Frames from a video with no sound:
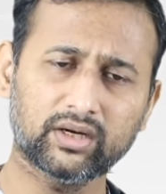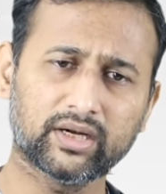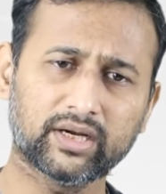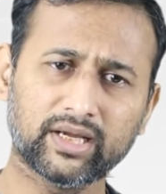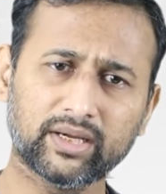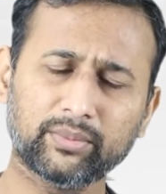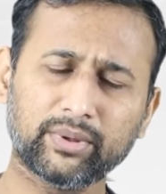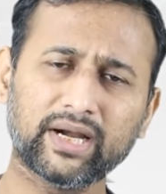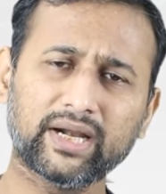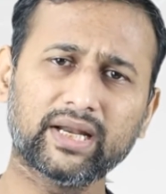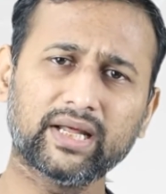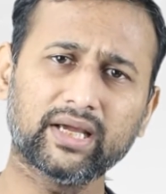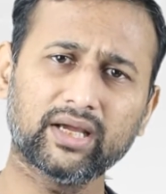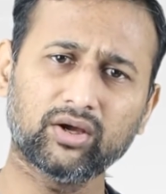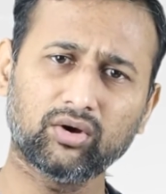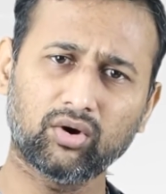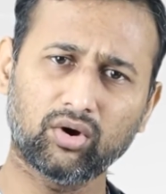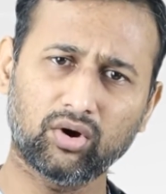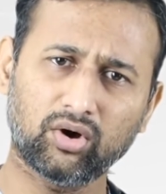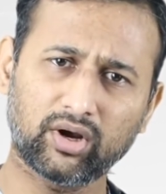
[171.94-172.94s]
day by
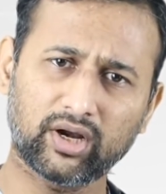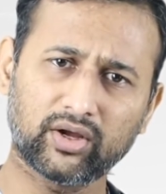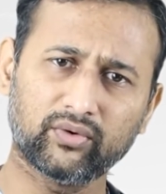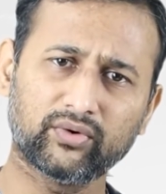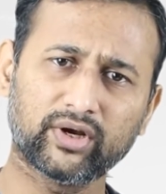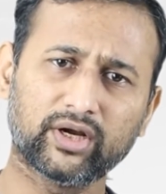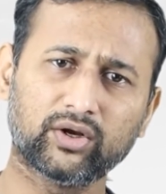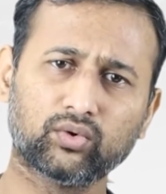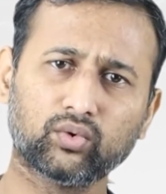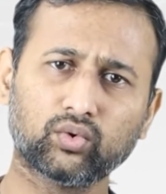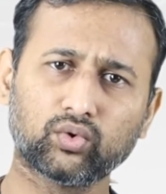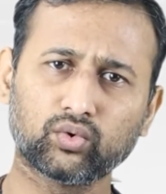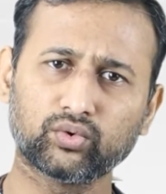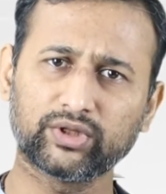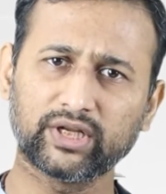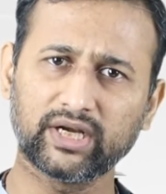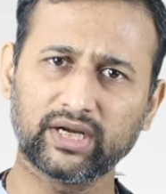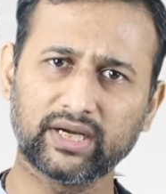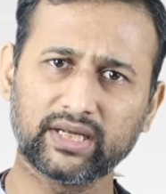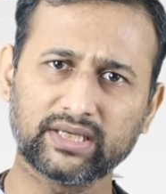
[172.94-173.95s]
day or every 2 to
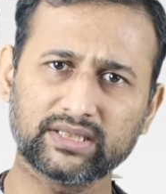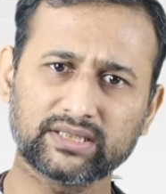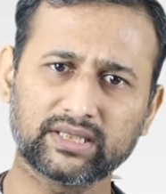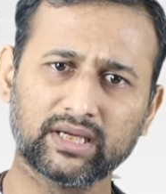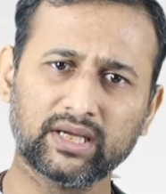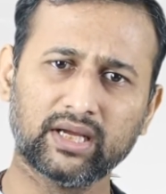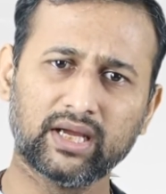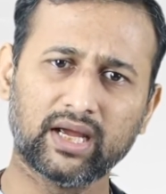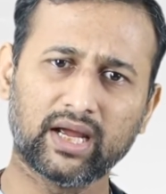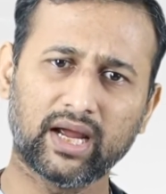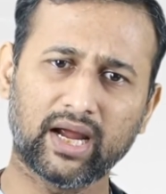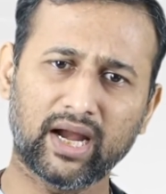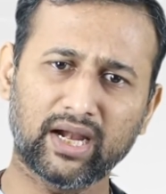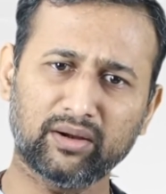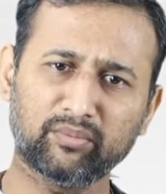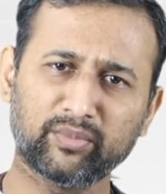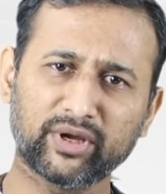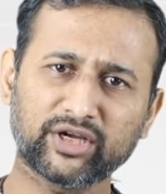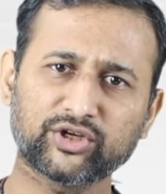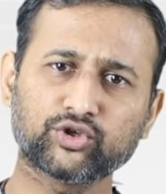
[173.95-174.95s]
3 days,
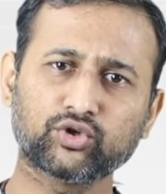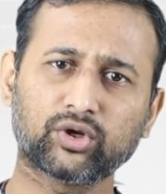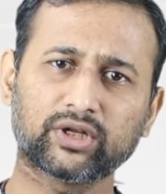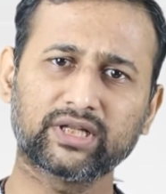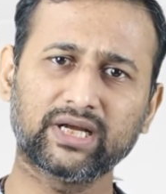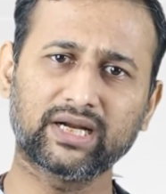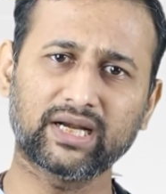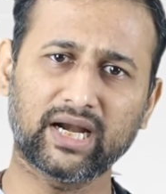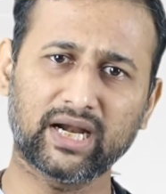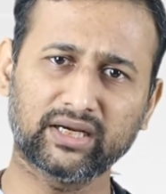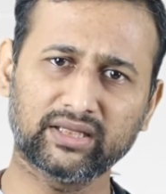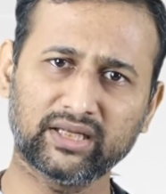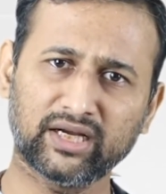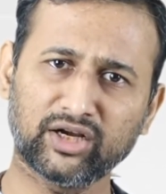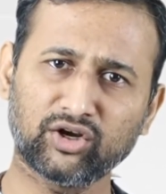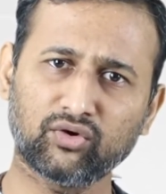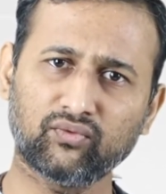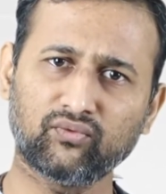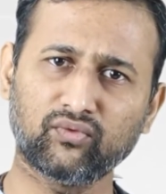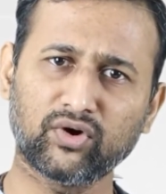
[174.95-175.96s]
and make sure that at the
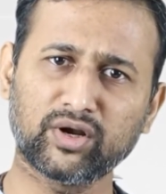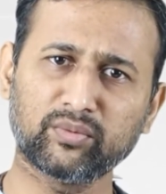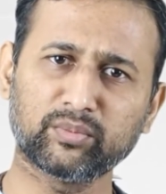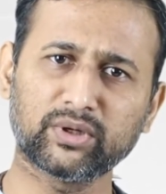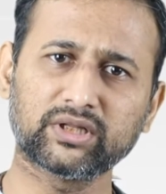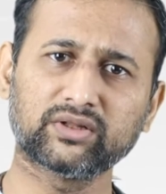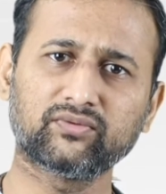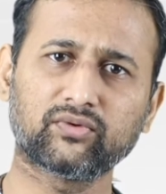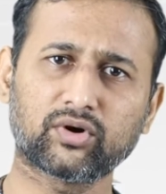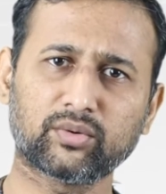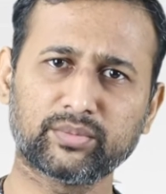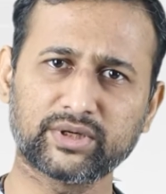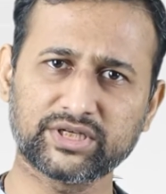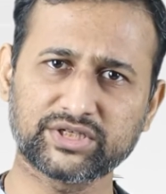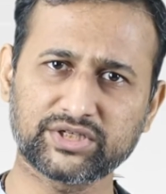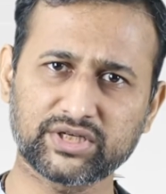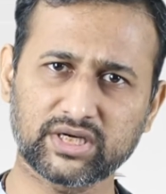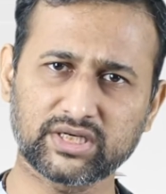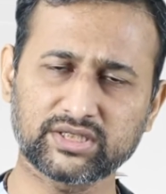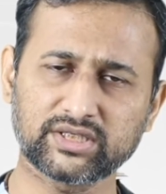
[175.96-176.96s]
end of 1 month from
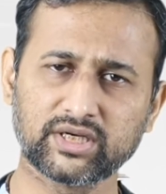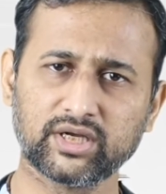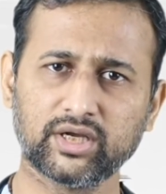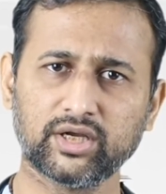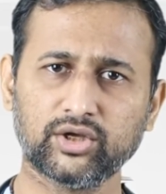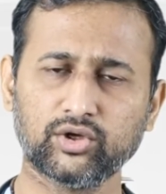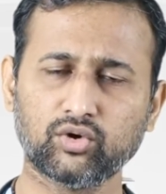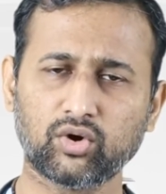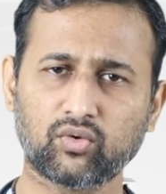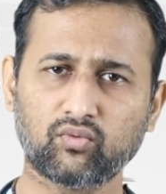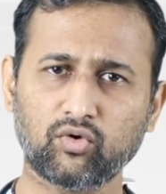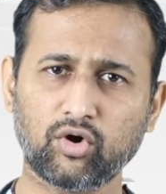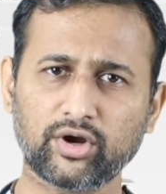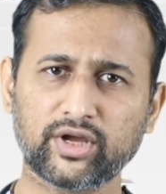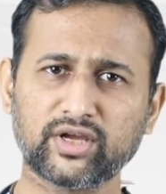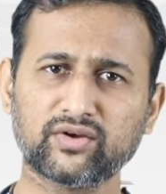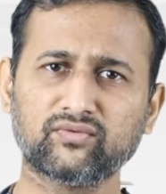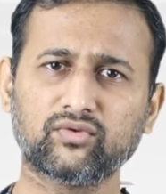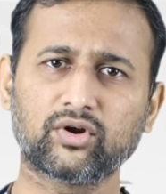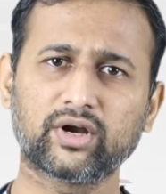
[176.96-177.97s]
discharge you are
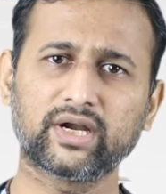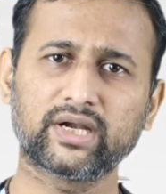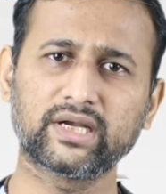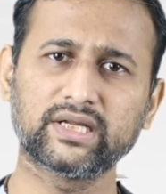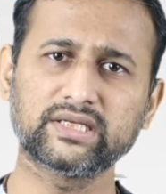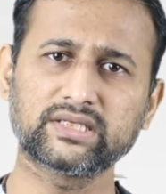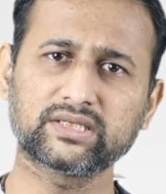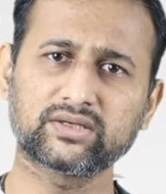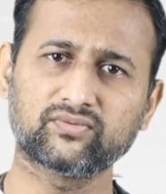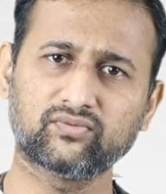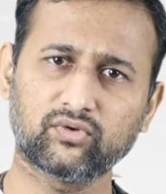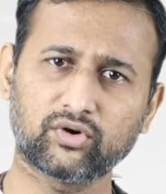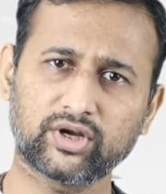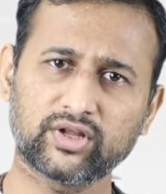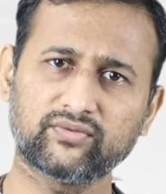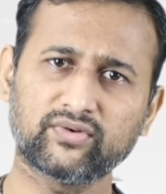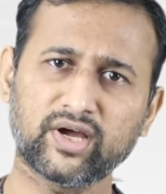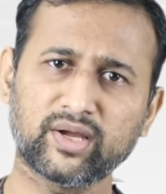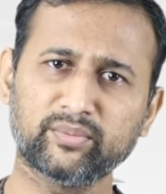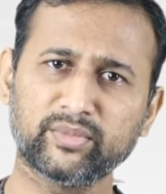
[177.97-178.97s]
walking for at least
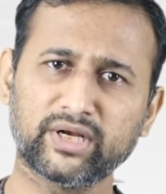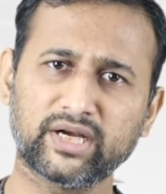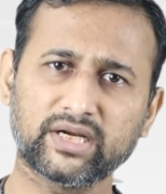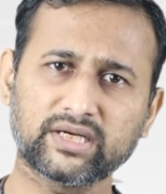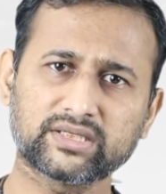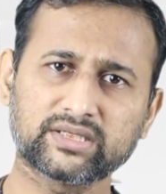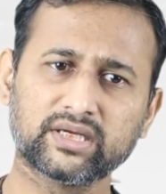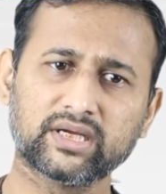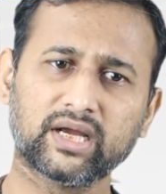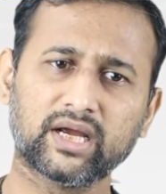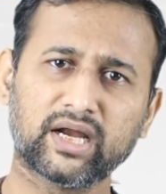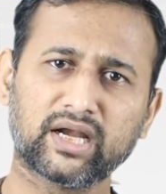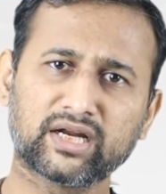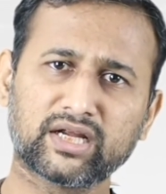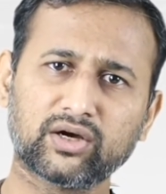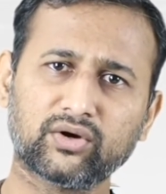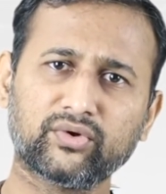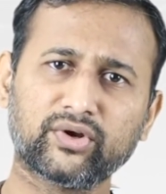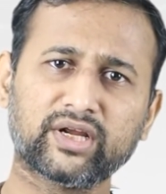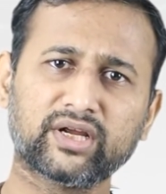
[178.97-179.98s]
45 minutes
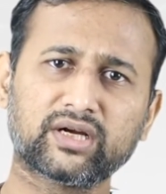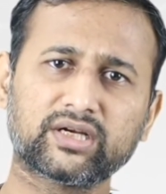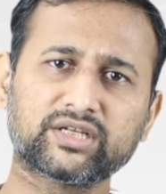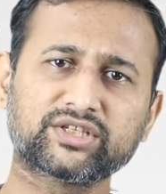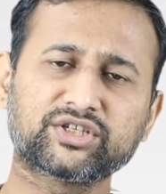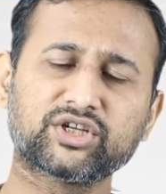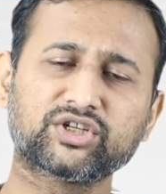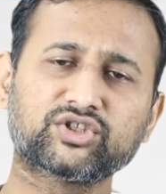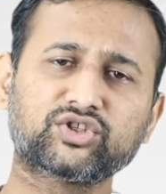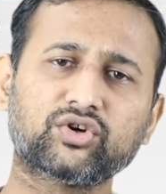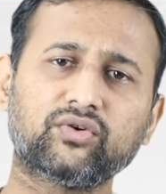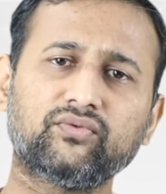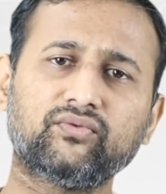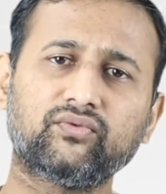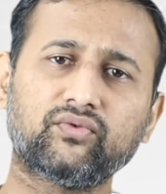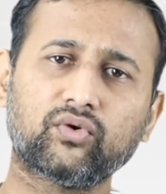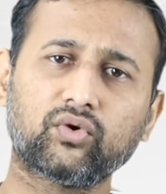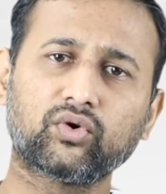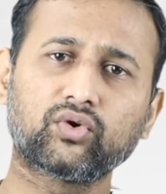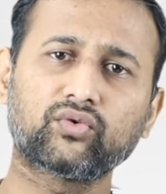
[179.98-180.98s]
and covering a distance of
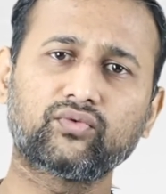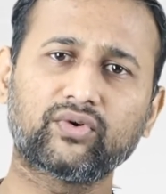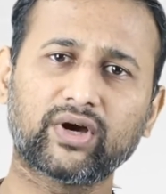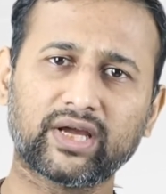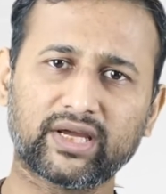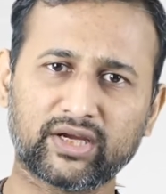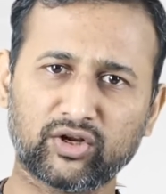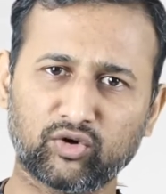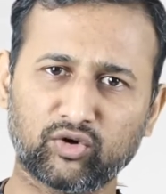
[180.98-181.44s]
4 to 5